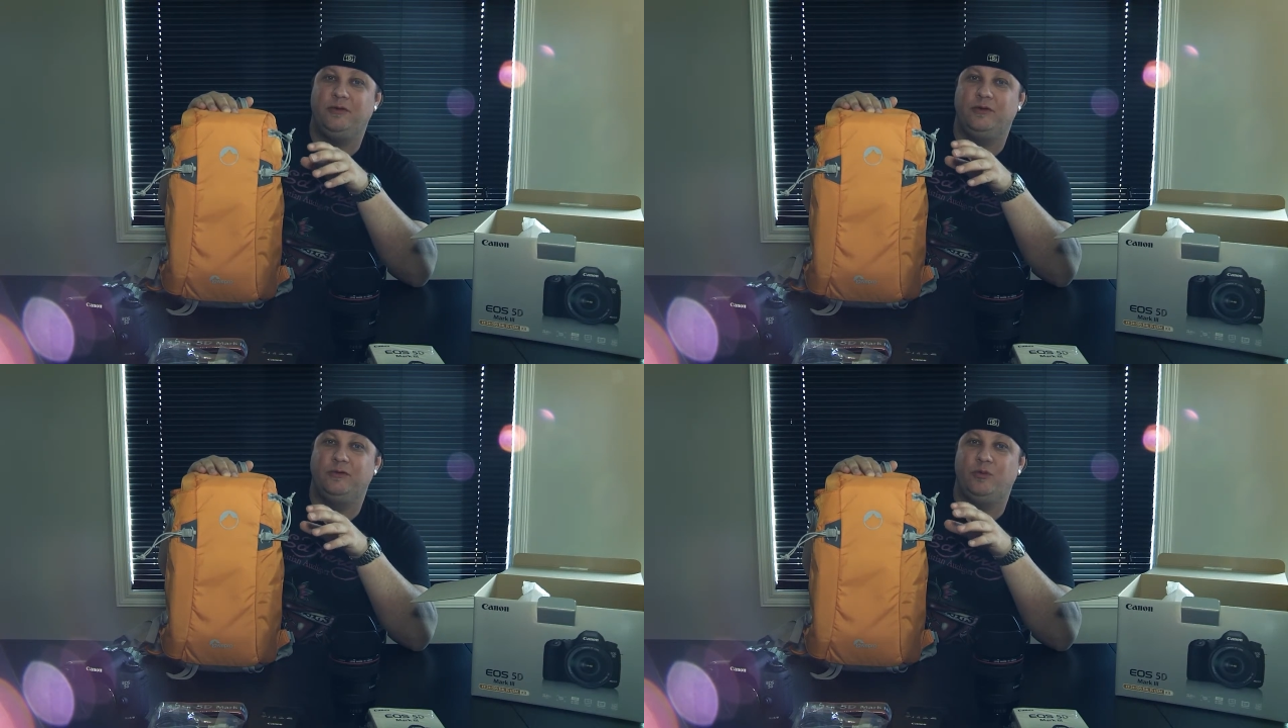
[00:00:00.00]

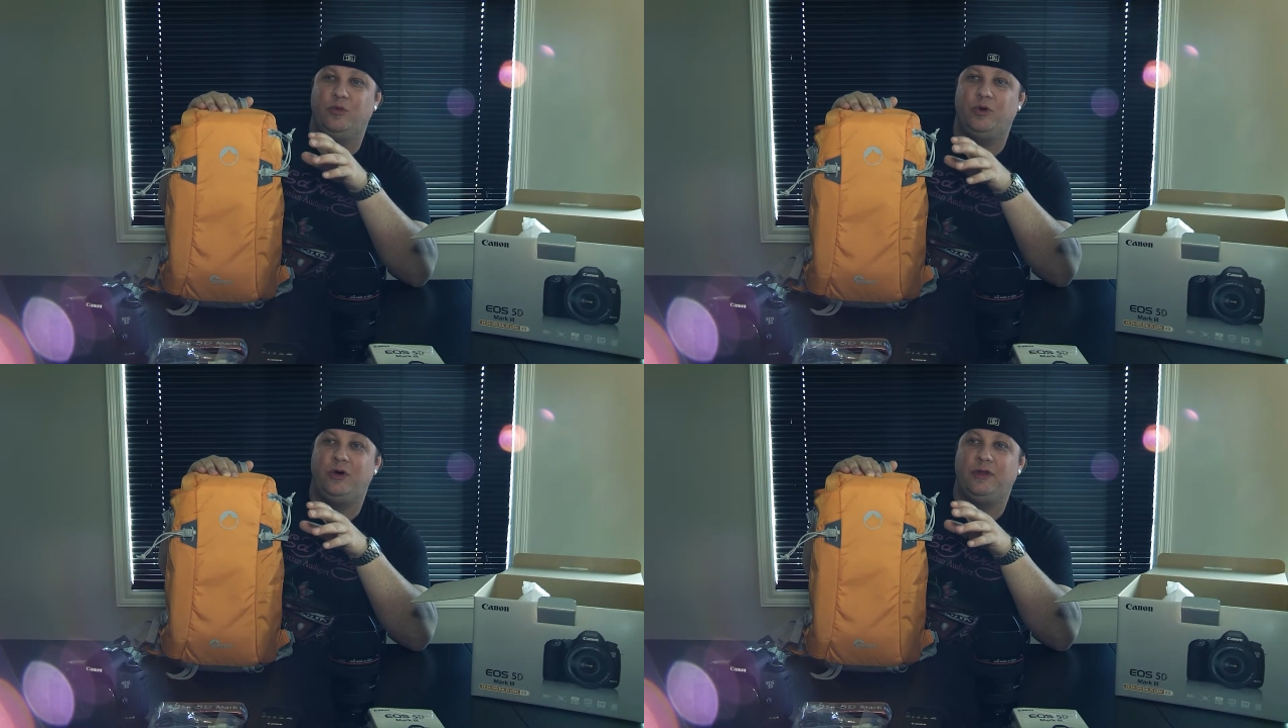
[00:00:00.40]
It was
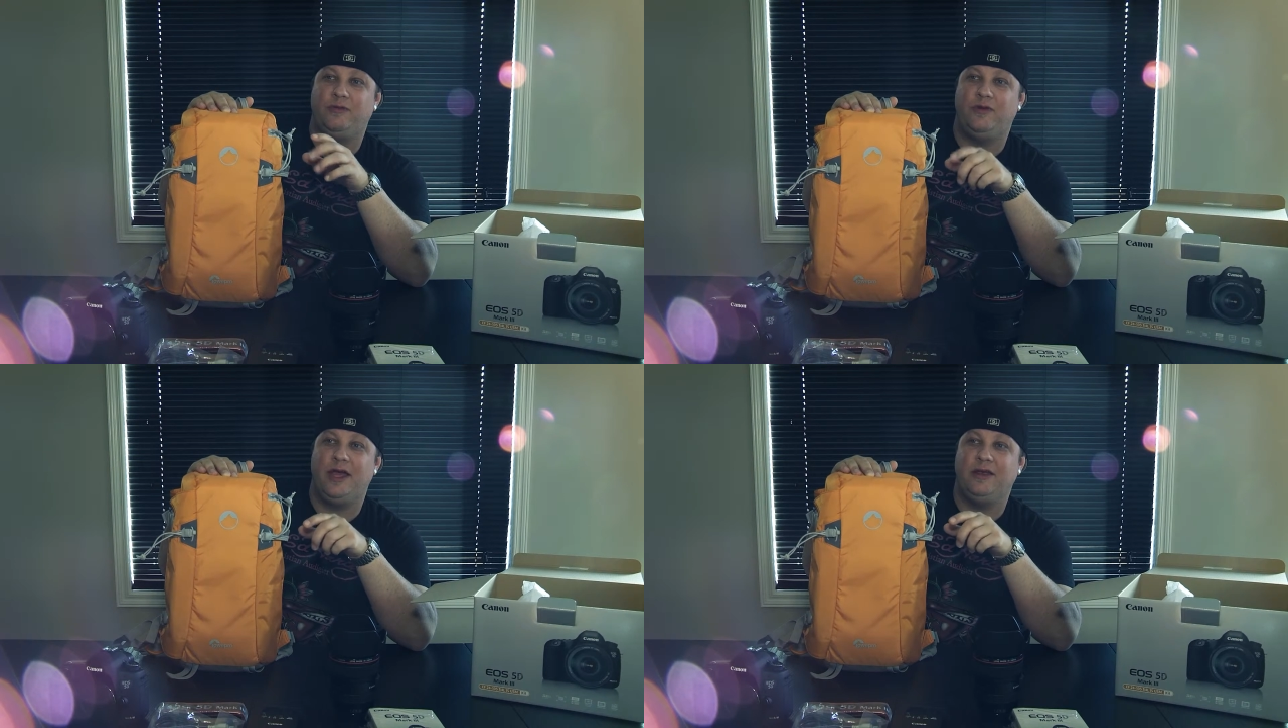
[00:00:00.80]
more
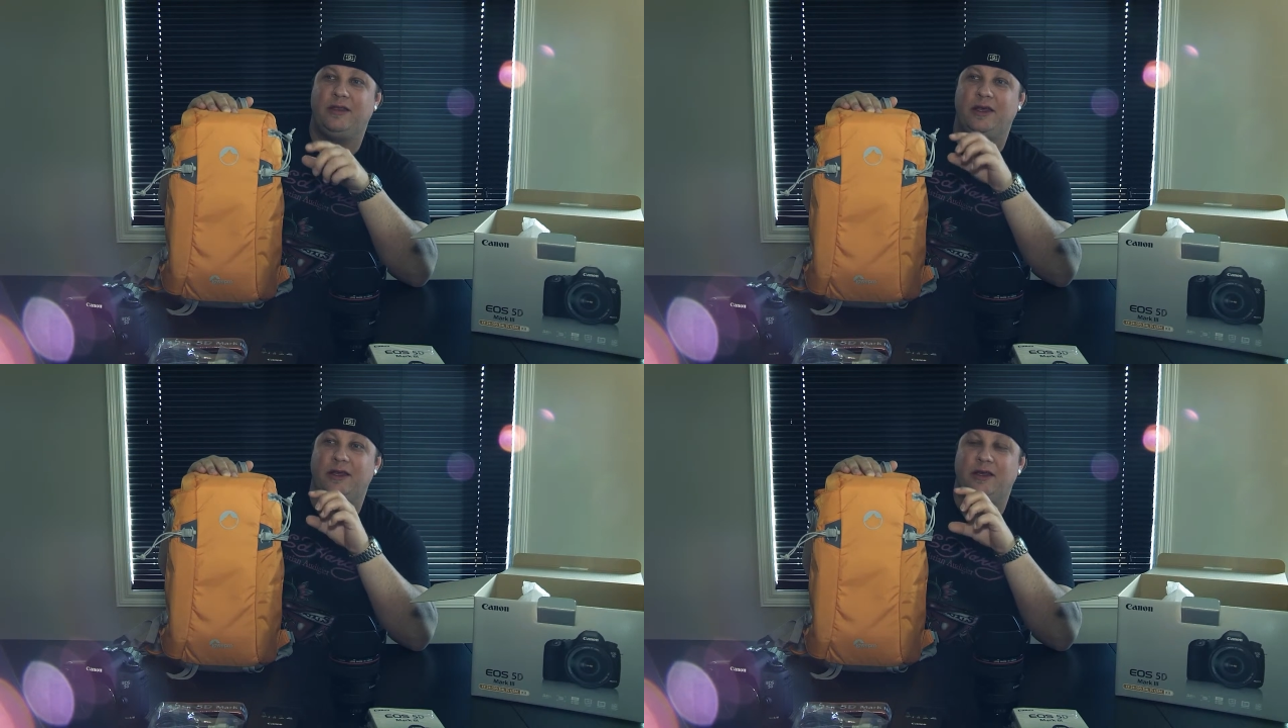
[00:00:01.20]
the
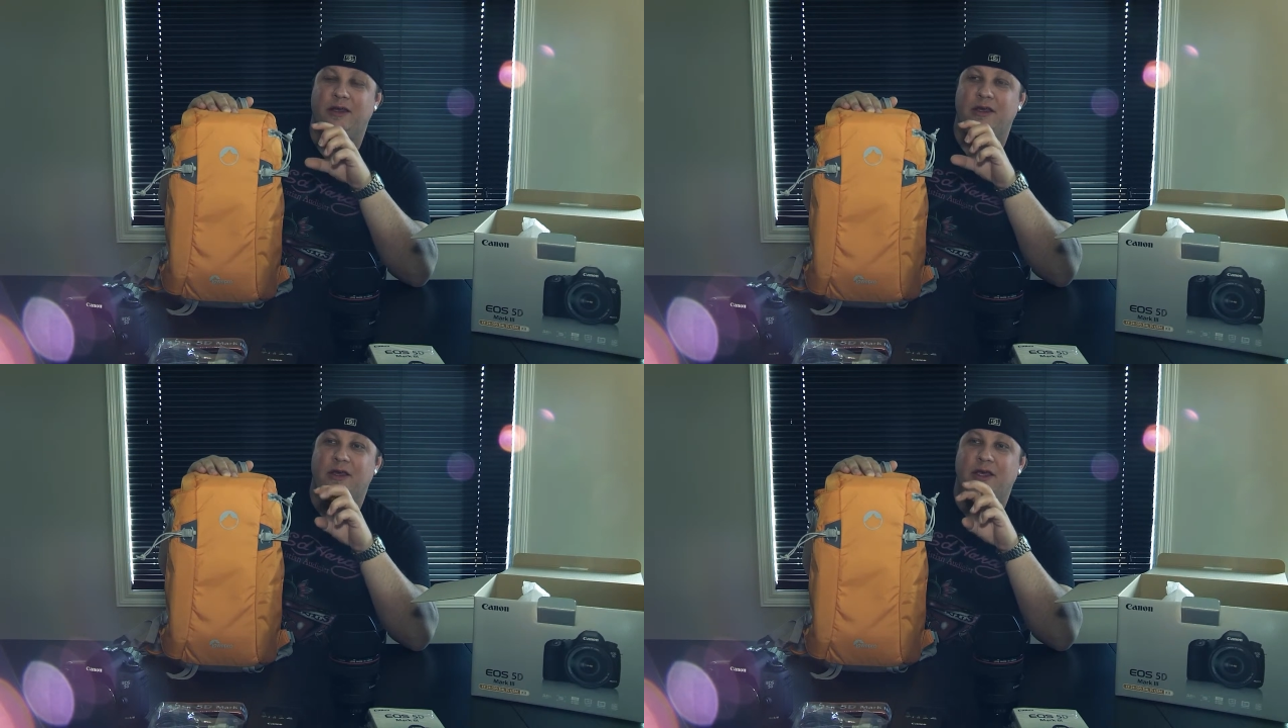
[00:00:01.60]
fact that
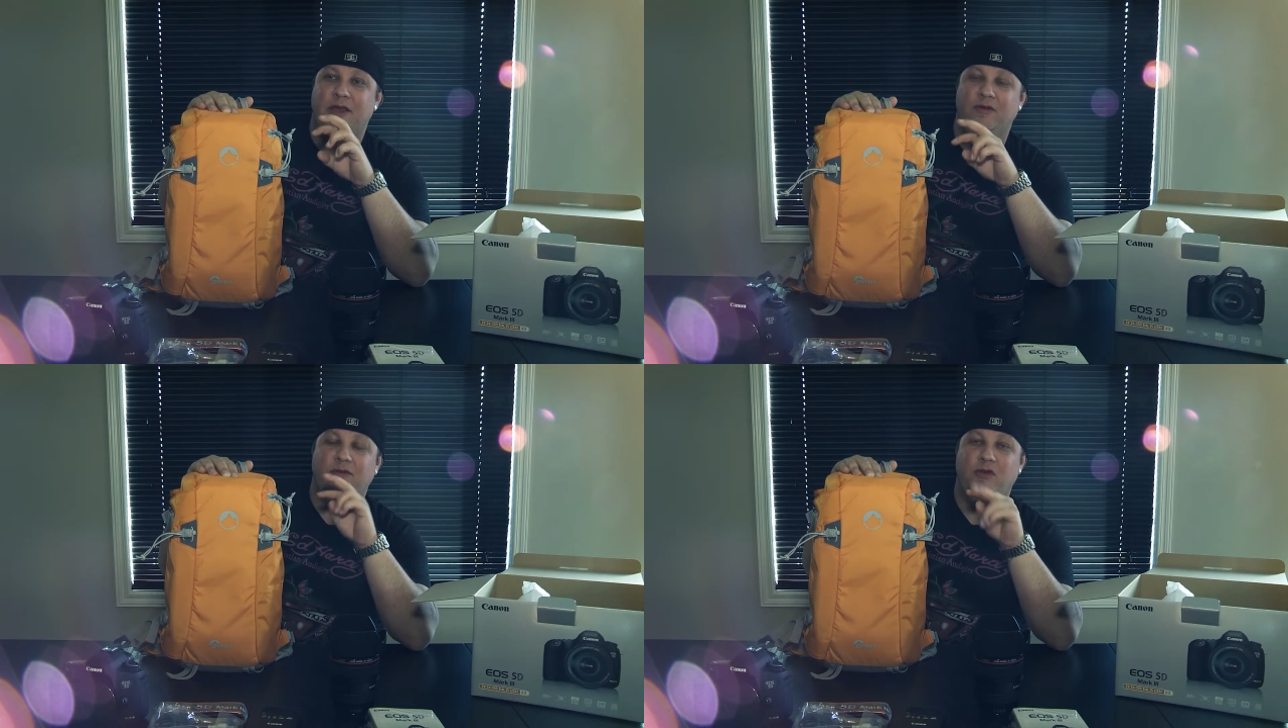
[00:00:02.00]
even